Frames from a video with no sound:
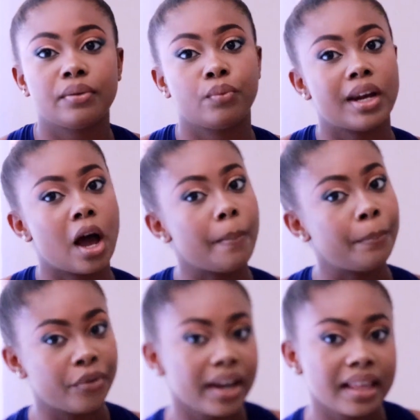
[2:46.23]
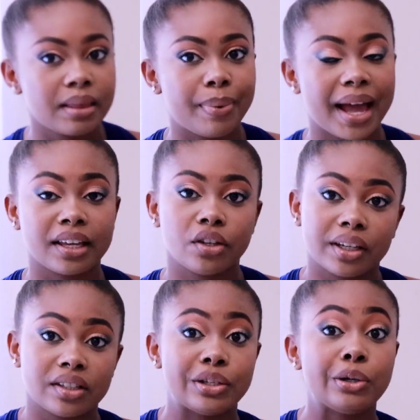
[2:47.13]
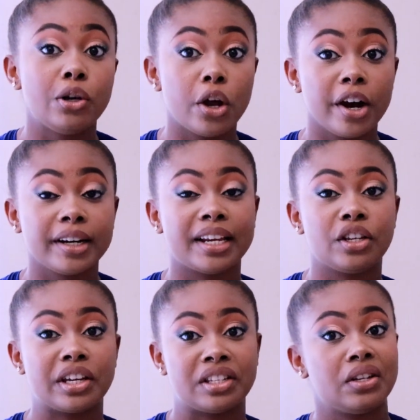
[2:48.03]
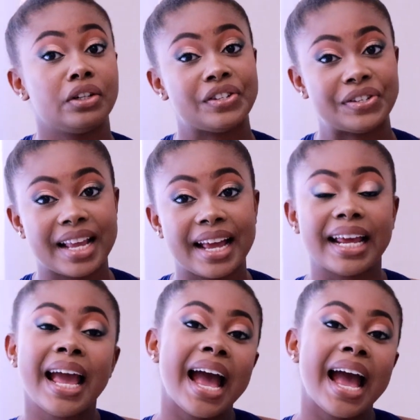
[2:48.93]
Without breaking the bank, you can still learn and you can still understand